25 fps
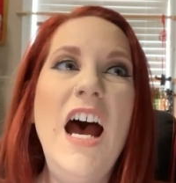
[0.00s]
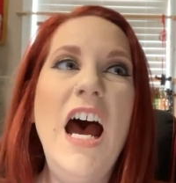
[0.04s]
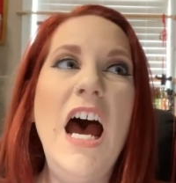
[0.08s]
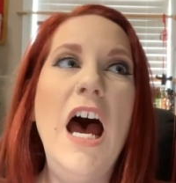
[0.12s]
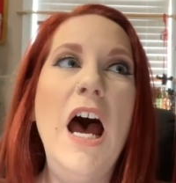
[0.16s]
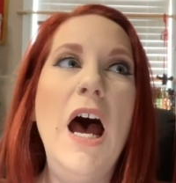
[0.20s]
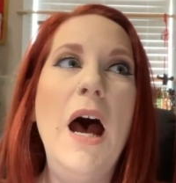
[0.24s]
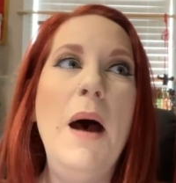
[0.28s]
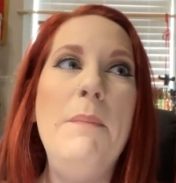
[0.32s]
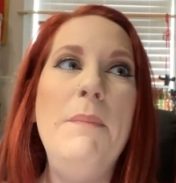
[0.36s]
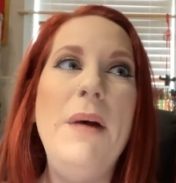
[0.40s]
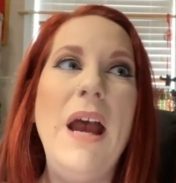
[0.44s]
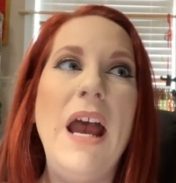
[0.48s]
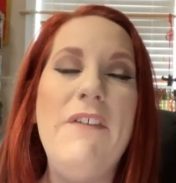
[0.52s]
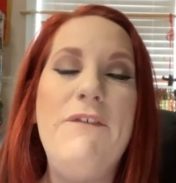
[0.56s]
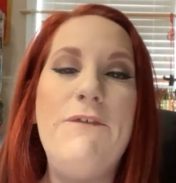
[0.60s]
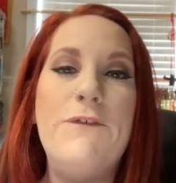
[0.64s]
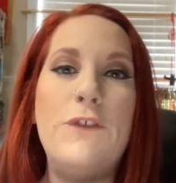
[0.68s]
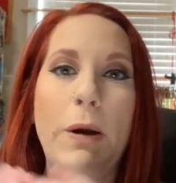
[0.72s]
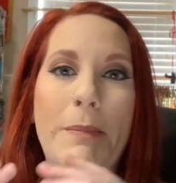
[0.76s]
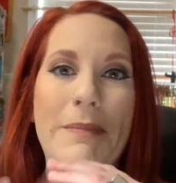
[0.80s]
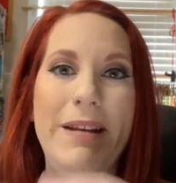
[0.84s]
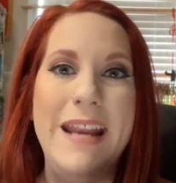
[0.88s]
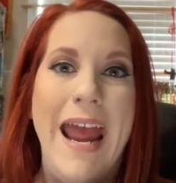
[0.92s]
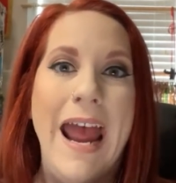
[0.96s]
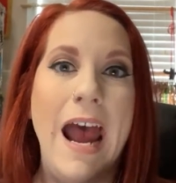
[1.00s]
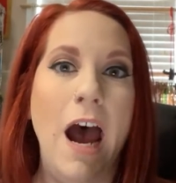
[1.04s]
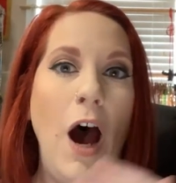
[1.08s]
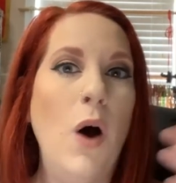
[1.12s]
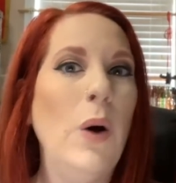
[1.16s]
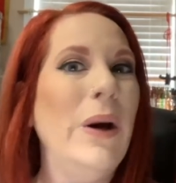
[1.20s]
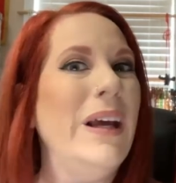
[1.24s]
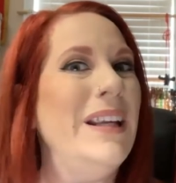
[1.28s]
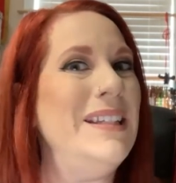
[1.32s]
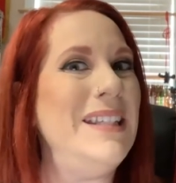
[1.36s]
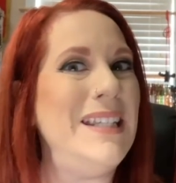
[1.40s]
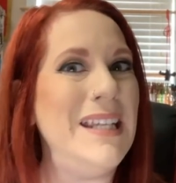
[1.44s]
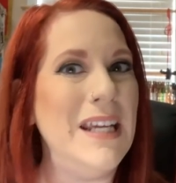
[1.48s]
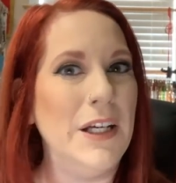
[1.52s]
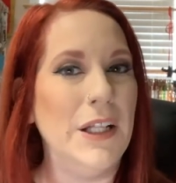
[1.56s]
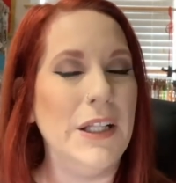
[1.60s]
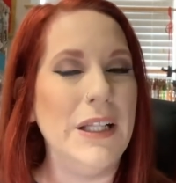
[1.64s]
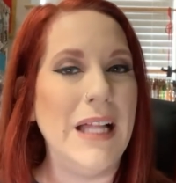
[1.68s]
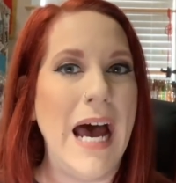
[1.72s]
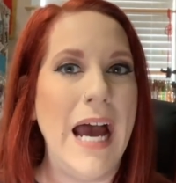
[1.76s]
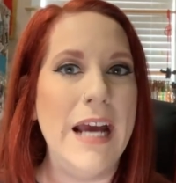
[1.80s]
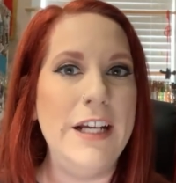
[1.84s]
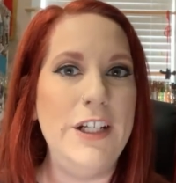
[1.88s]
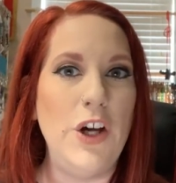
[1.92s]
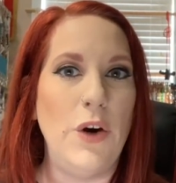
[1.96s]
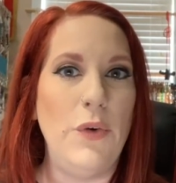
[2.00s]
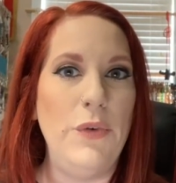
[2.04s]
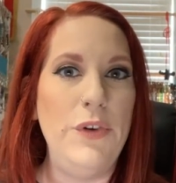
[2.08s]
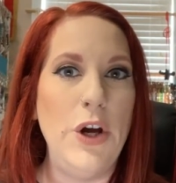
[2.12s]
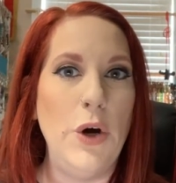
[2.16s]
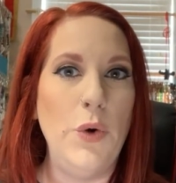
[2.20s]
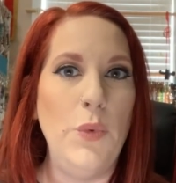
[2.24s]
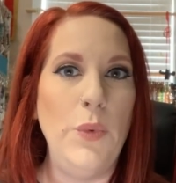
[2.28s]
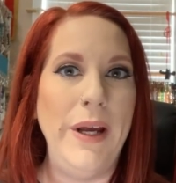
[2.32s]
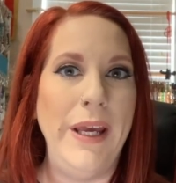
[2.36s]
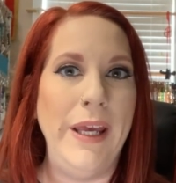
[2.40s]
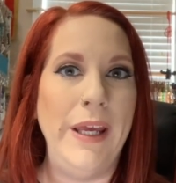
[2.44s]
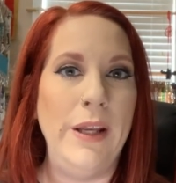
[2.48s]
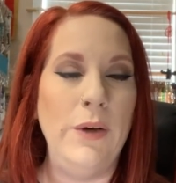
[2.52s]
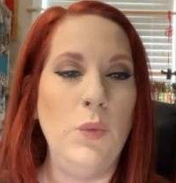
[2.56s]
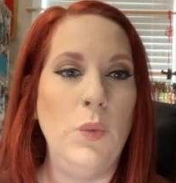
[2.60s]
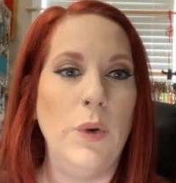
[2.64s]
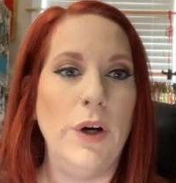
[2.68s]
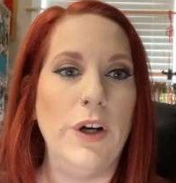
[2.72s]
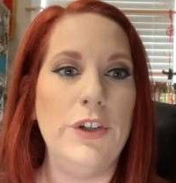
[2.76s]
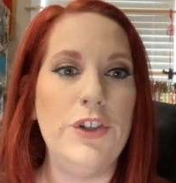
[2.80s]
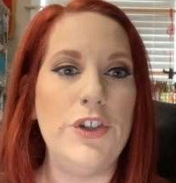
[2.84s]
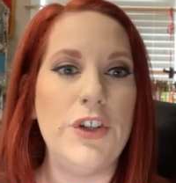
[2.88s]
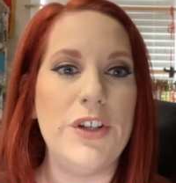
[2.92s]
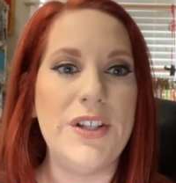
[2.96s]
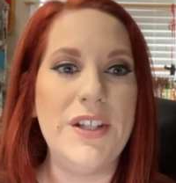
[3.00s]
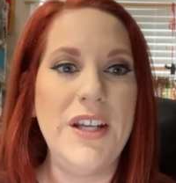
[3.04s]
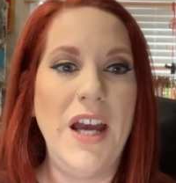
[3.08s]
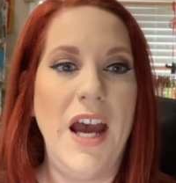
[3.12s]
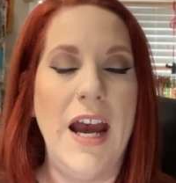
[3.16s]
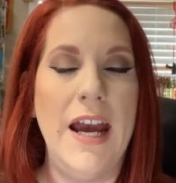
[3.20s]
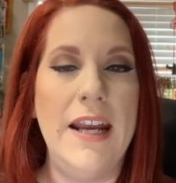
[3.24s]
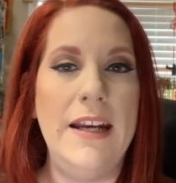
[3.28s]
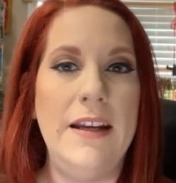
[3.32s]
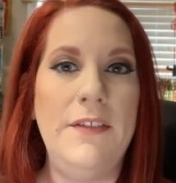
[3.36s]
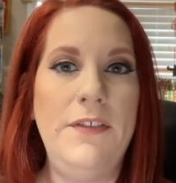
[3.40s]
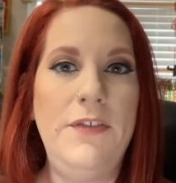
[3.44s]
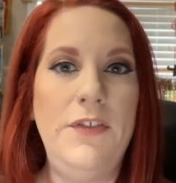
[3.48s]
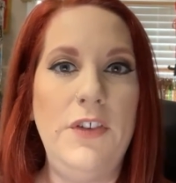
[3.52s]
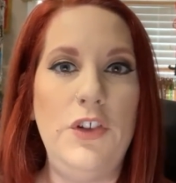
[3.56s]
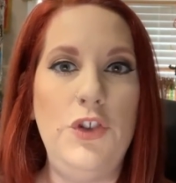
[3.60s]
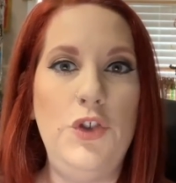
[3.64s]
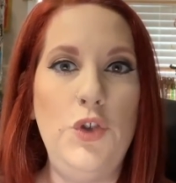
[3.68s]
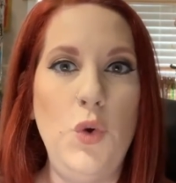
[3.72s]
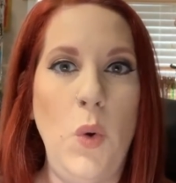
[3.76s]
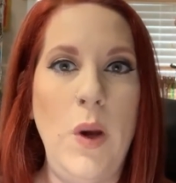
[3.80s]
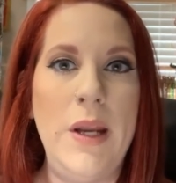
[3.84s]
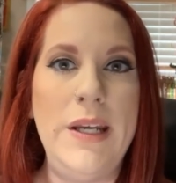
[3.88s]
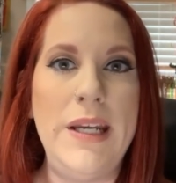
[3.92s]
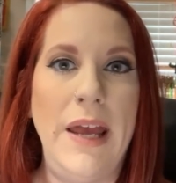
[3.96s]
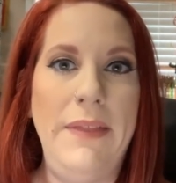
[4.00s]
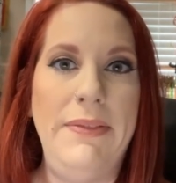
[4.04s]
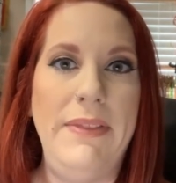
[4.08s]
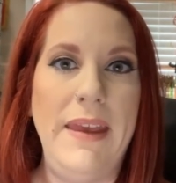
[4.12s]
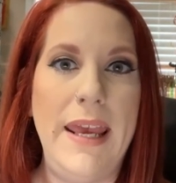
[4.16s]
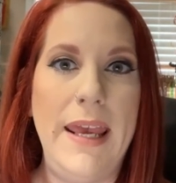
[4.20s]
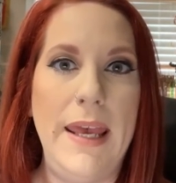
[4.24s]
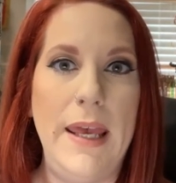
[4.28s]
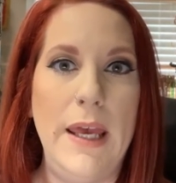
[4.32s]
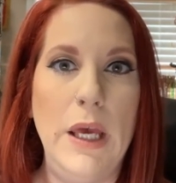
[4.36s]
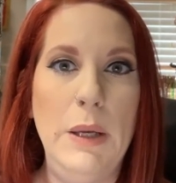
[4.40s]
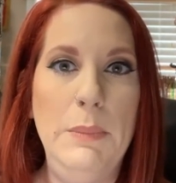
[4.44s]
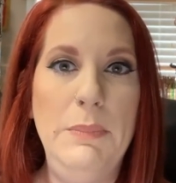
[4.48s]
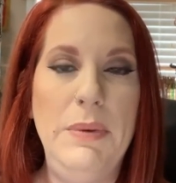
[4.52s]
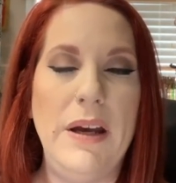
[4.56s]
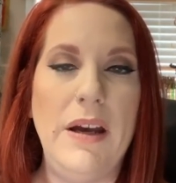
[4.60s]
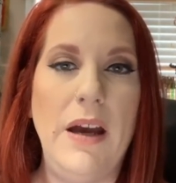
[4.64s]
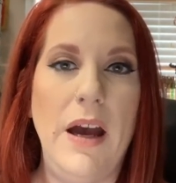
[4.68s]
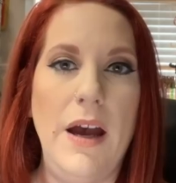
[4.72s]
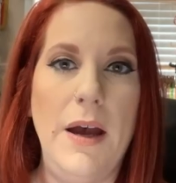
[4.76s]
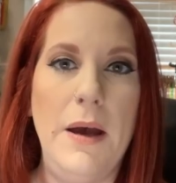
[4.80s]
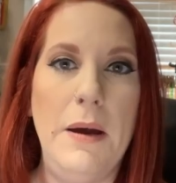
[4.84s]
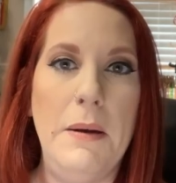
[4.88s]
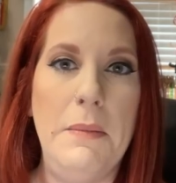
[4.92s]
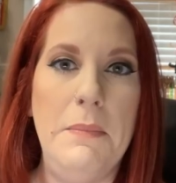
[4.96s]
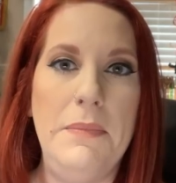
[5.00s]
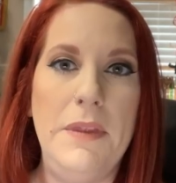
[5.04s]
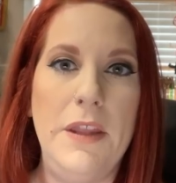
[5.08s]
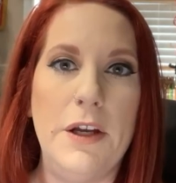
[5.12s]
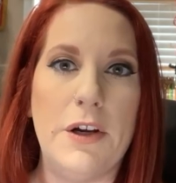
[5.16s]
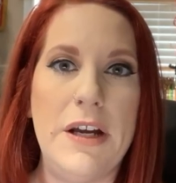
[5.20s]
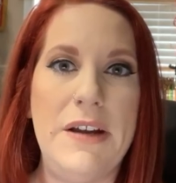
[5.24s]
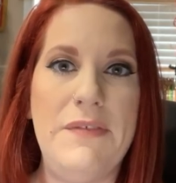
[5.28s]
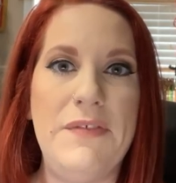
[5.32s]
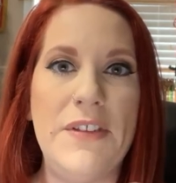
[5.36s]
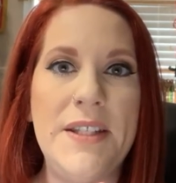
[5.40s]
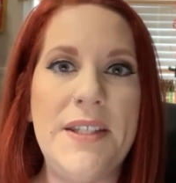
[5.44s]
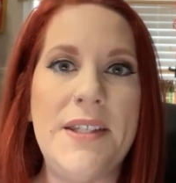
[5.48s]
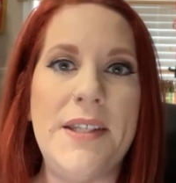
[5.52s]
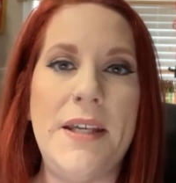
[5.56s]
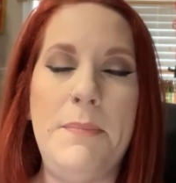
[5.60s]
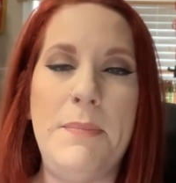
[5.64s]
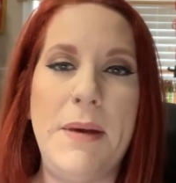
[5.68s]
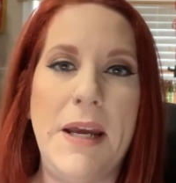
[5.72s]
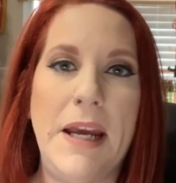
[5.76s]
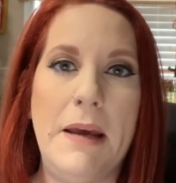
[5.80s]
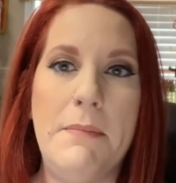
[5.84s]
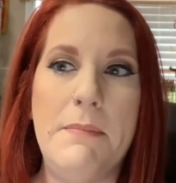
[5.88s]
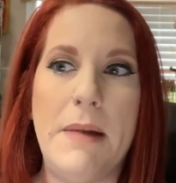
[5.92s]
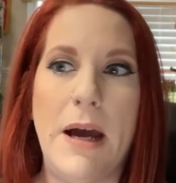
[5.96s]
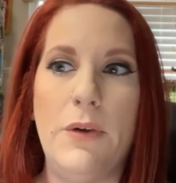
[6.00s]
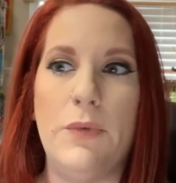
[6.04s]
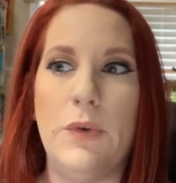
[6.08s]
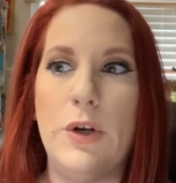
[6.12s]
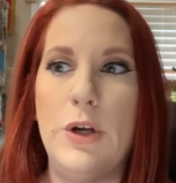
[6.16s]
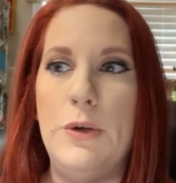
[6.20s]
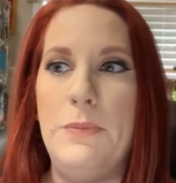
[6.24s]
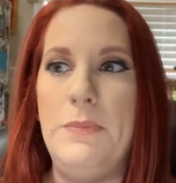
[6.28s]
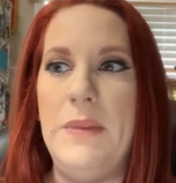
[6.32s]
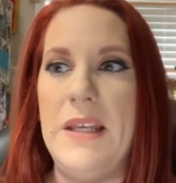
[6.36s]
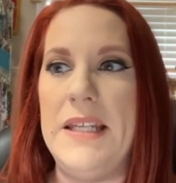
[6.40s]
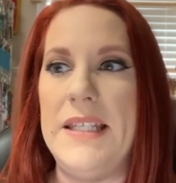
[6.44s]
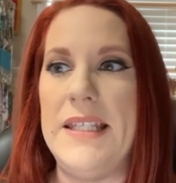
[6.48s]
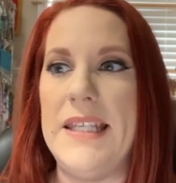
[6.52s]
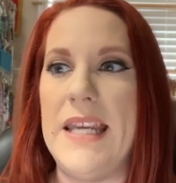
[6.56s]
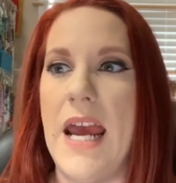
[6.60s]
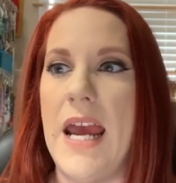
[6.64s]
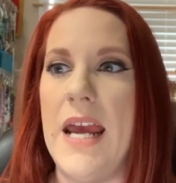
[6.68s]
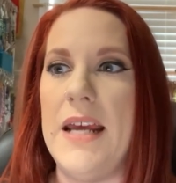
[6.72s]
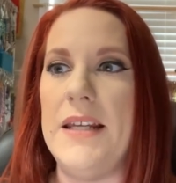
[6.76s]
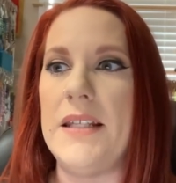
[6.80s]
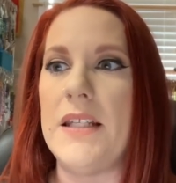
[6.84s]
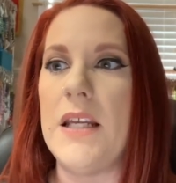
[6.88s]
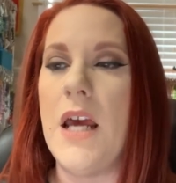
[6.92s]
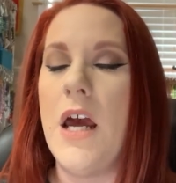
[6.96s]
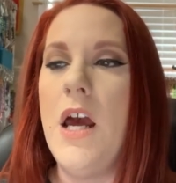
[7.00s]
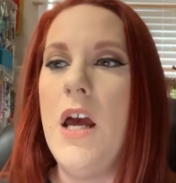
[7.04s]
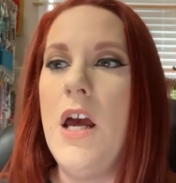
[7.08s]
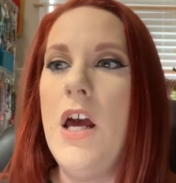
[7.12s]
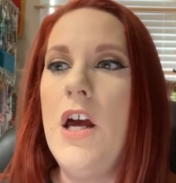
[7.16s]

Um, from now until I don't know when, we're just kind of joined at the hip. Um, they're even sleeping in my room these days.